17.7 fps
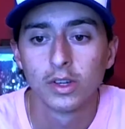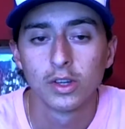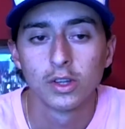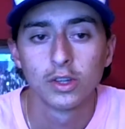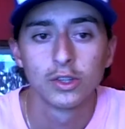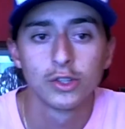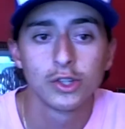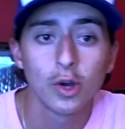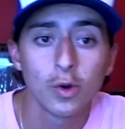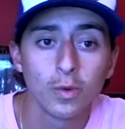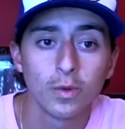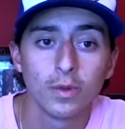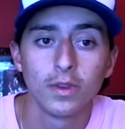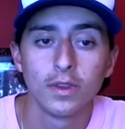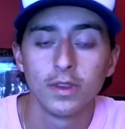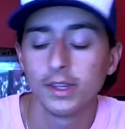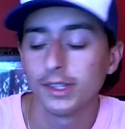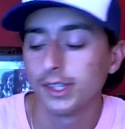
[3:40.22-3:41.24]
So
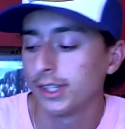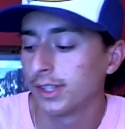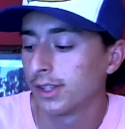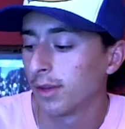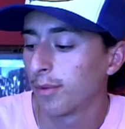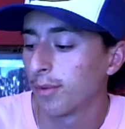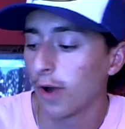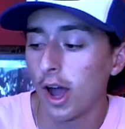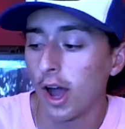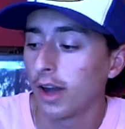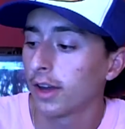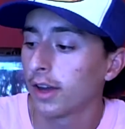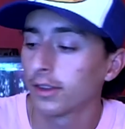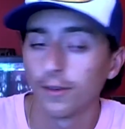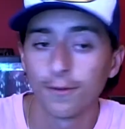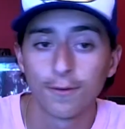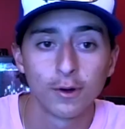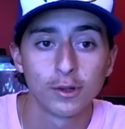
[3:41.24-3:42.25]
this is the product,
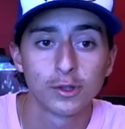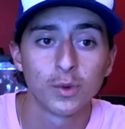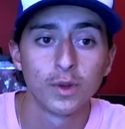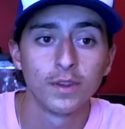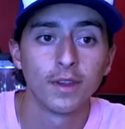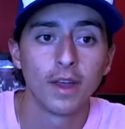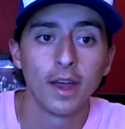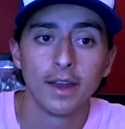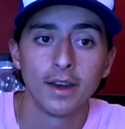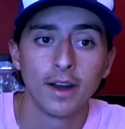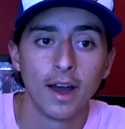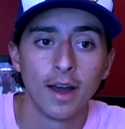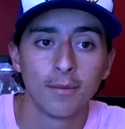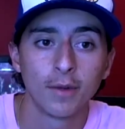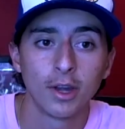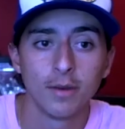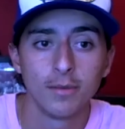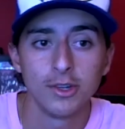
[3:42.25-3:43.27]
the first one that
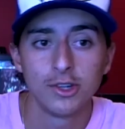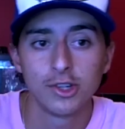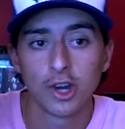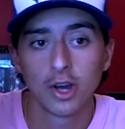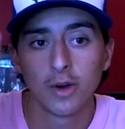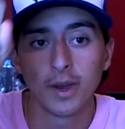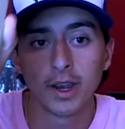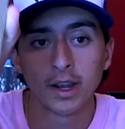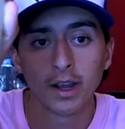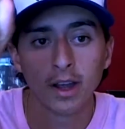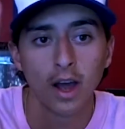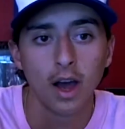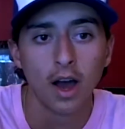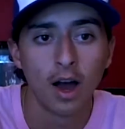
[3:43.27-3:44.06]
I'm going to be showing.